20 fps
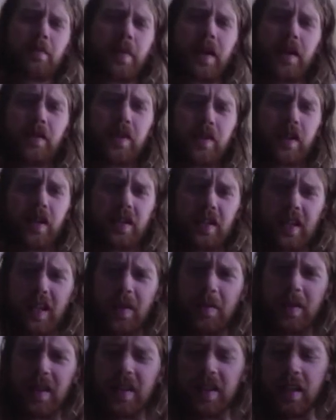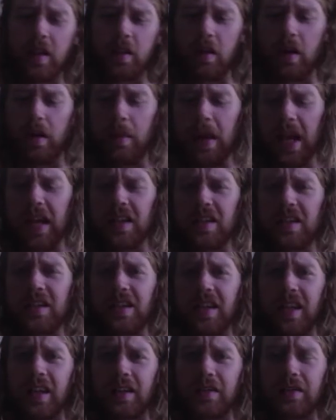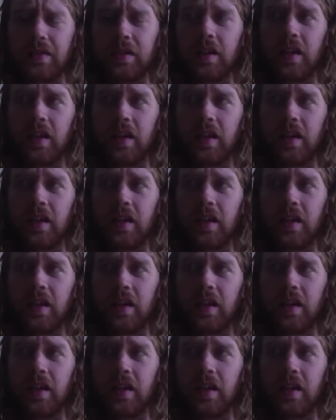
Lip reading: paraphrasing here, but he said, imagine if